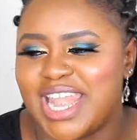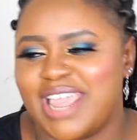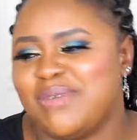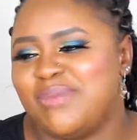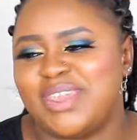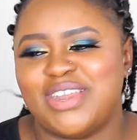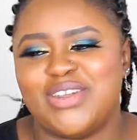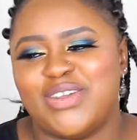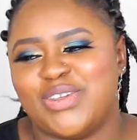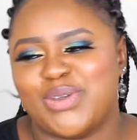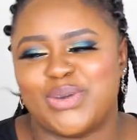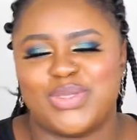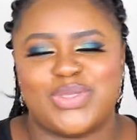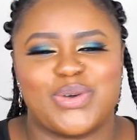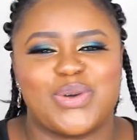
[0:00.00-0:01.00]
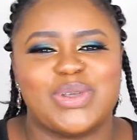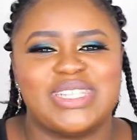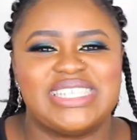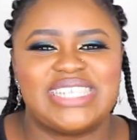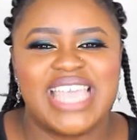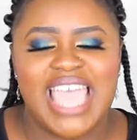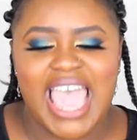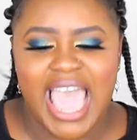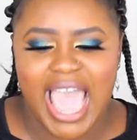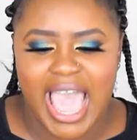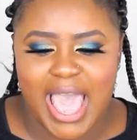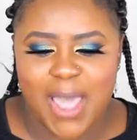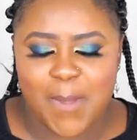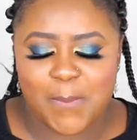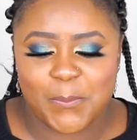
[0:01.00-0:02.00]
Let me know your thoughts.
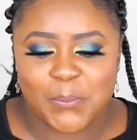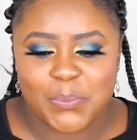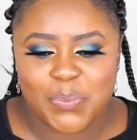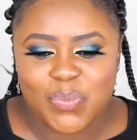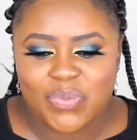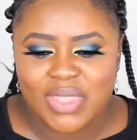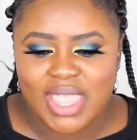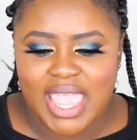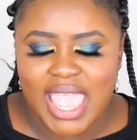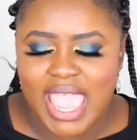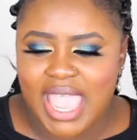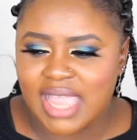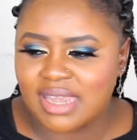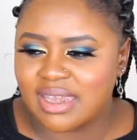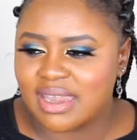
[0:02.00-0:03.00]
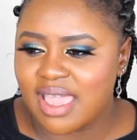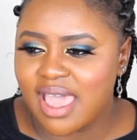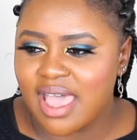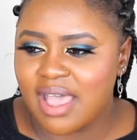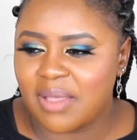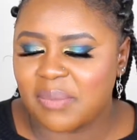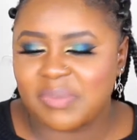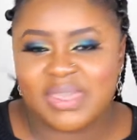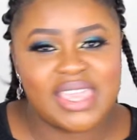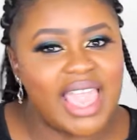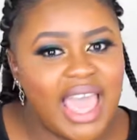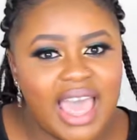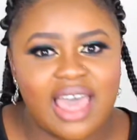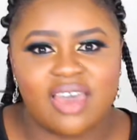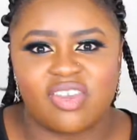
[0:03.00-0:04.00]
Um, and um,
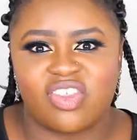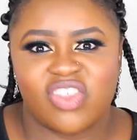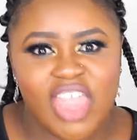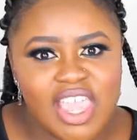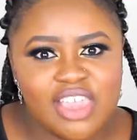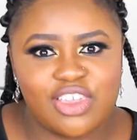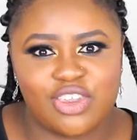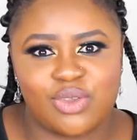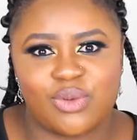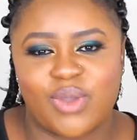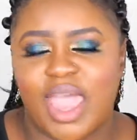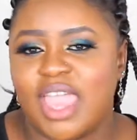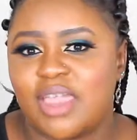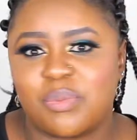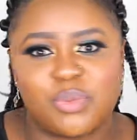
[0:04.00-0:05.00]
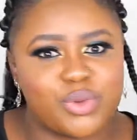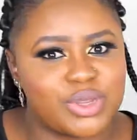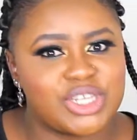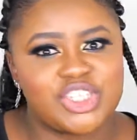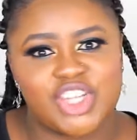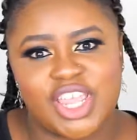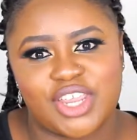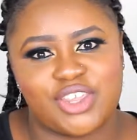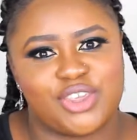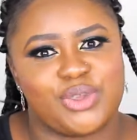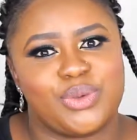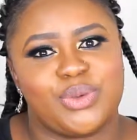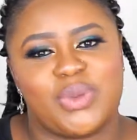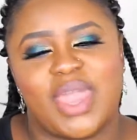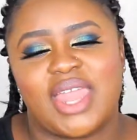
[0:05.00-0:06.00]
yeah, thank you. I appreciate
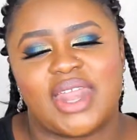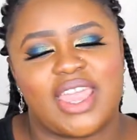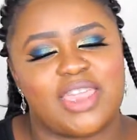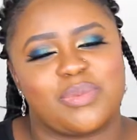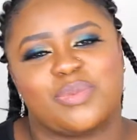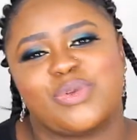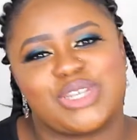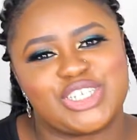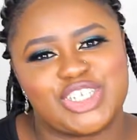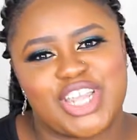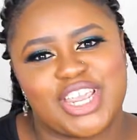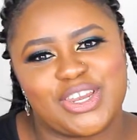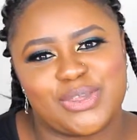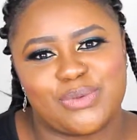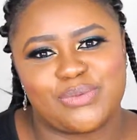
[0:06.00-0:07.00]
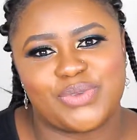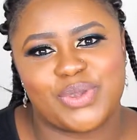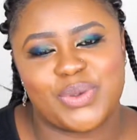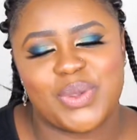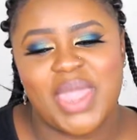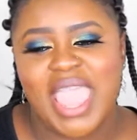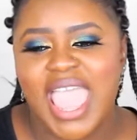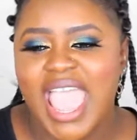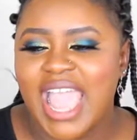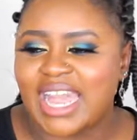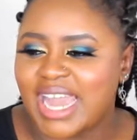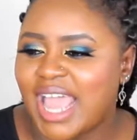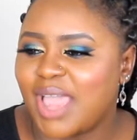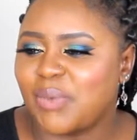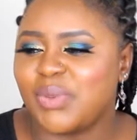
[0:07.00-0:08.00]
you and I appreciate your view.
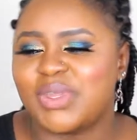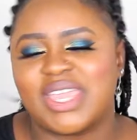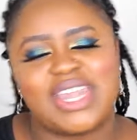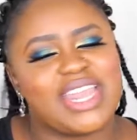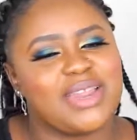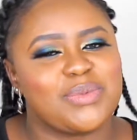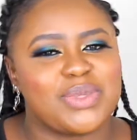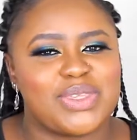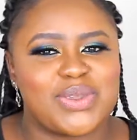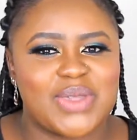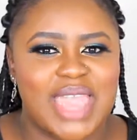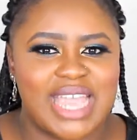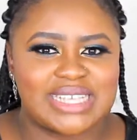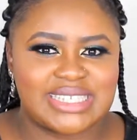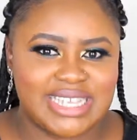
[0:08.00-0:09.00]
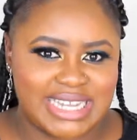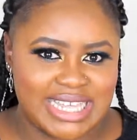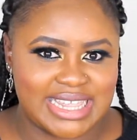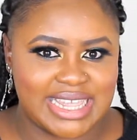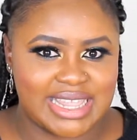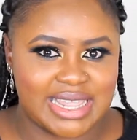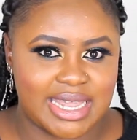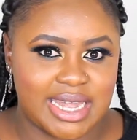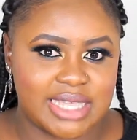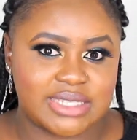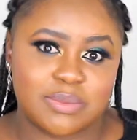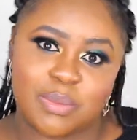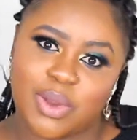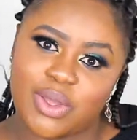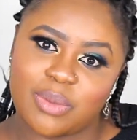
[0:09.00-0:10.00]
And I will connect with you guys in either the
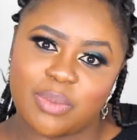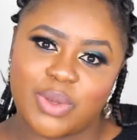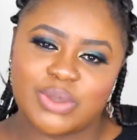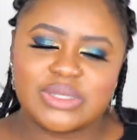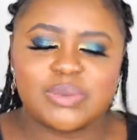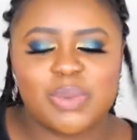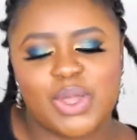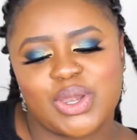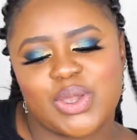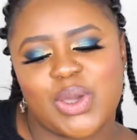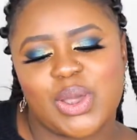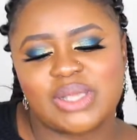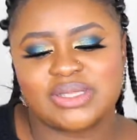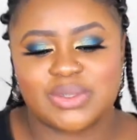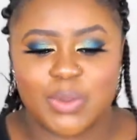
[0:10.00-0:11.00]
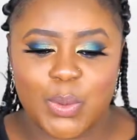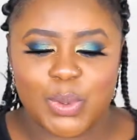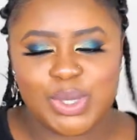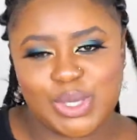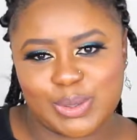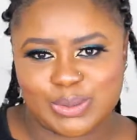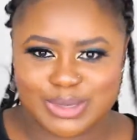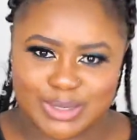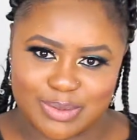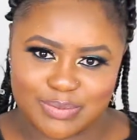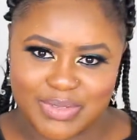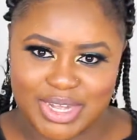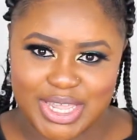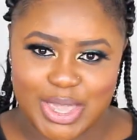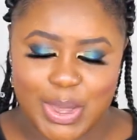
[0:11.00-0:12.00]
next blog post, podcast, or
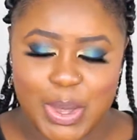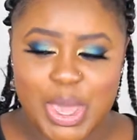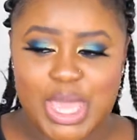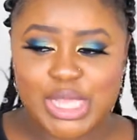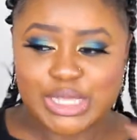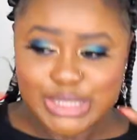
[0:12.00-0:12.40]
YouTube video.